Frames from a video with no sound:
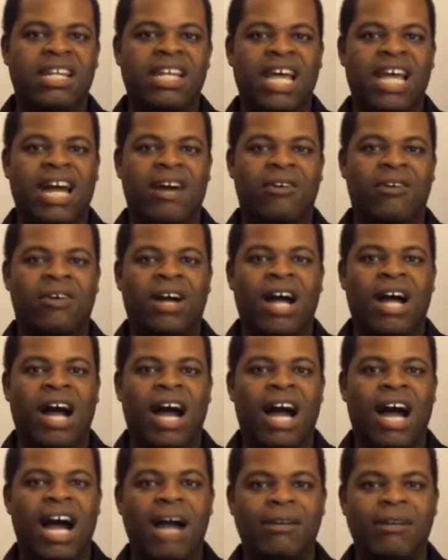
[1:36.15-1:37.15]
Now,
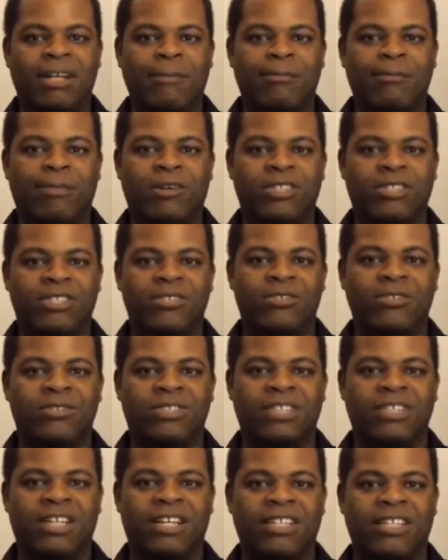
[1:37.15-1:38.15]
I'm the type of person
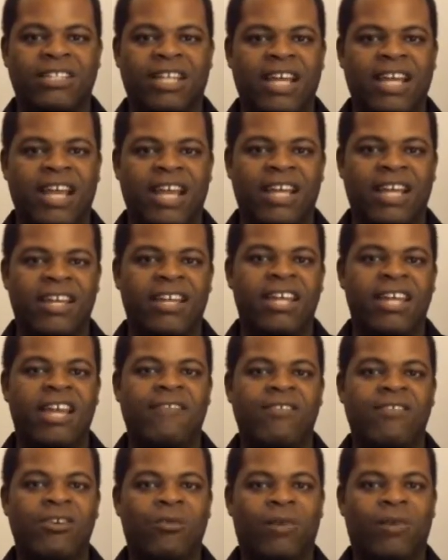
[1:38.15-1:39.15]
who says, hey,
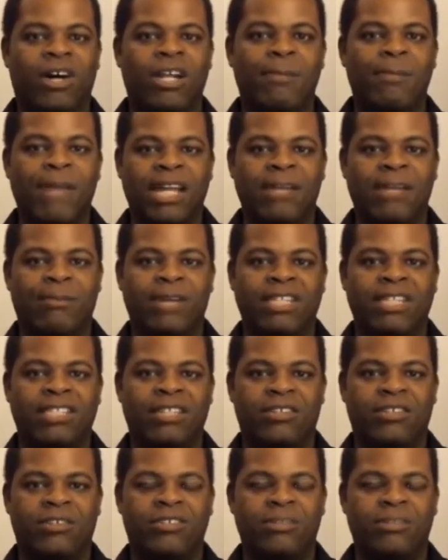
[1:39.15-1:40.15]
if you want to make a
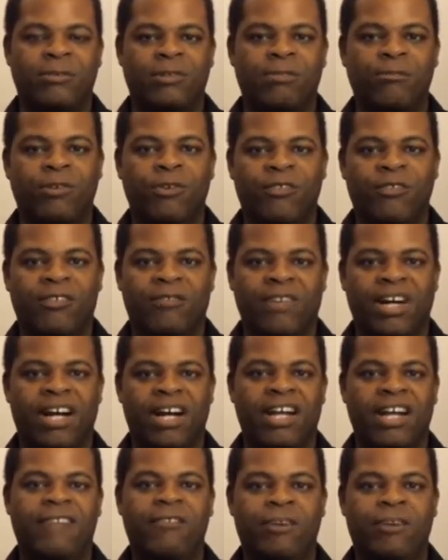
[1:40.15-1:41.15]
PG-13 movie,
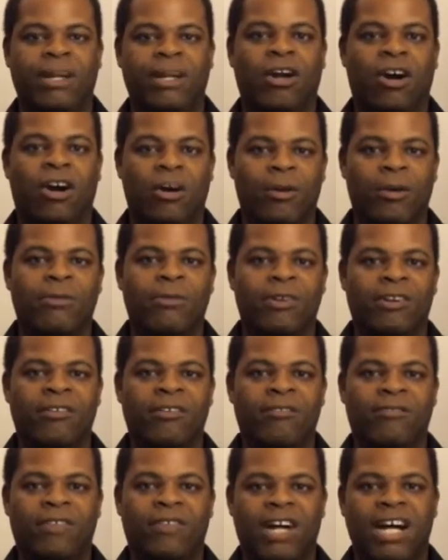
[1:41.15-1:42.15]
fine. If you want to make an R-rated
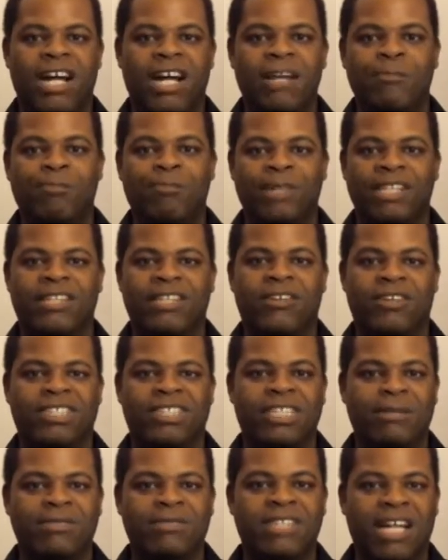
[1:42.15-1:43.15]
movie, fine. But there
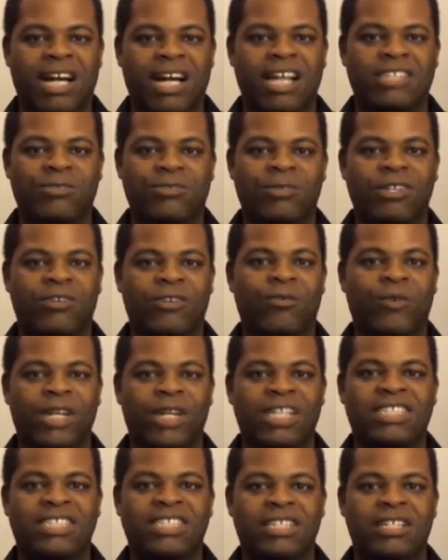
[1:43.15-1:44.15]
are some times when you
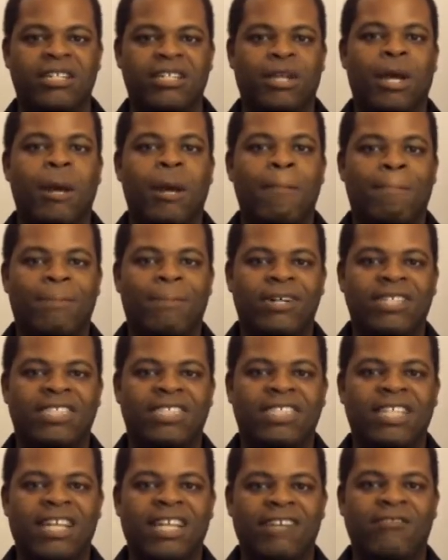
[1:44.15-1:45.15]
really should
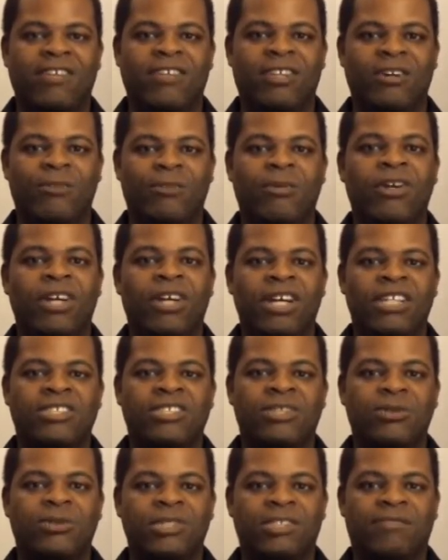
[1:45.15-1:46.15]
push the envelope
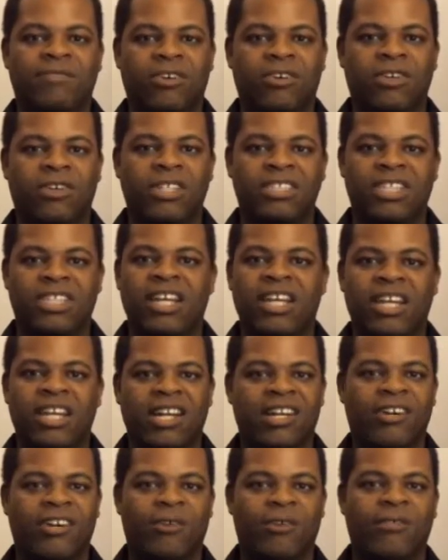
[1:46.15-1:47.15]
to its fullest,
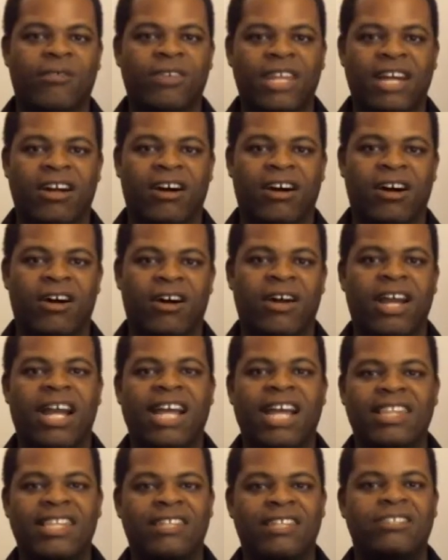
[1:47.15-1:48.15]
go for that R.
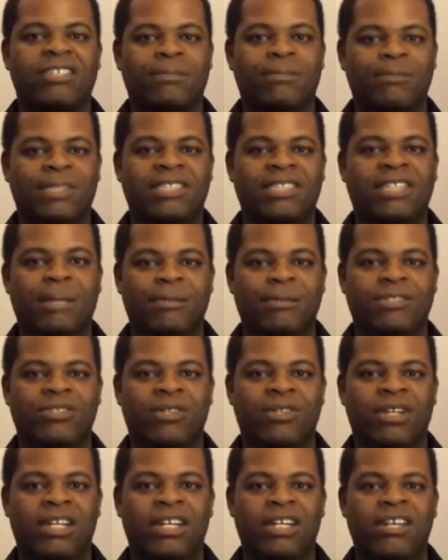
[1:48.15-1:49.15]
And I think there's a missed
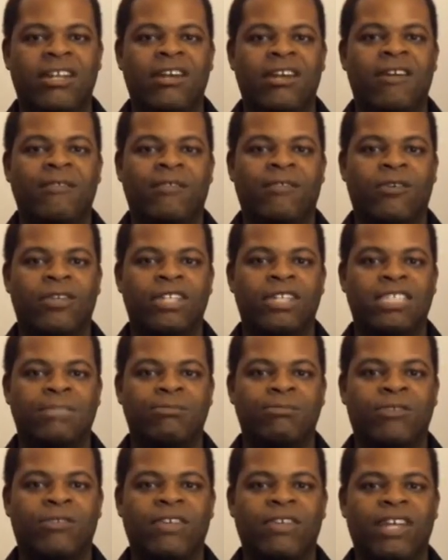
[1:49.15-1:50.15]
opportunity for
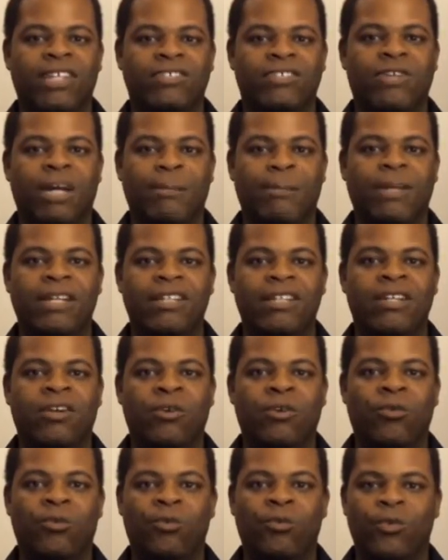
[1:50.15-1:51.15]
this movie to have been
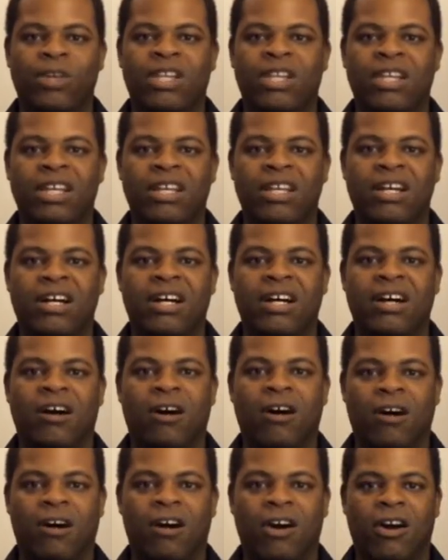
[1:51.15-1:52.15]
really
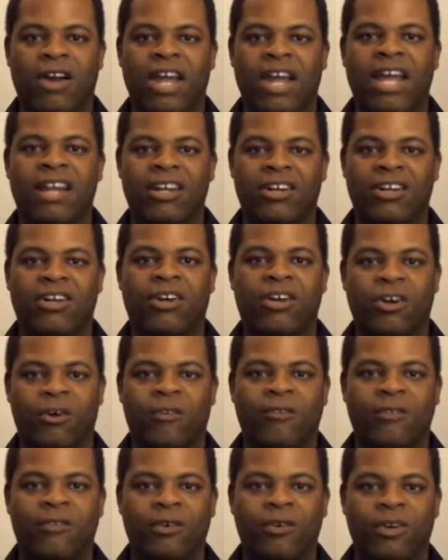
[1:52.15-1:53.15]
R and
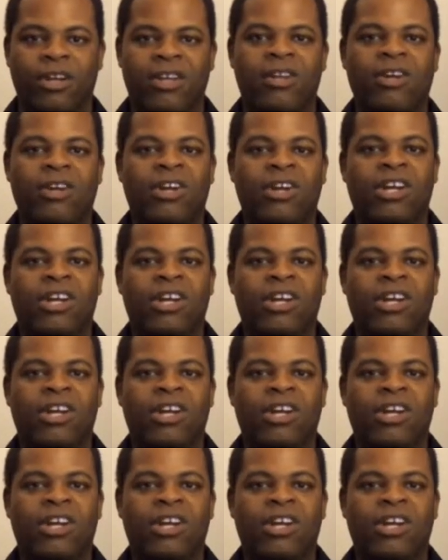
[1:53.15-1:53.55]
go for it.